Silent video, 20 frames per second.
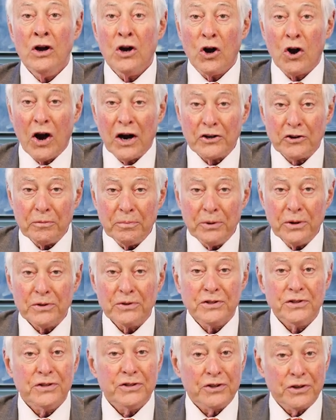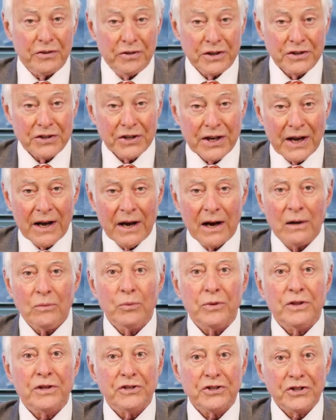contributions to this account
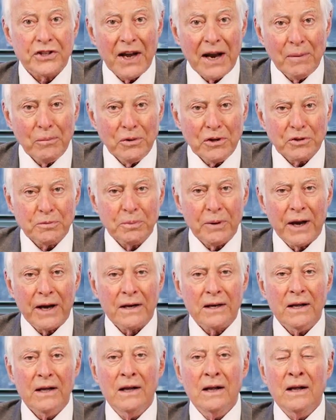with the same respect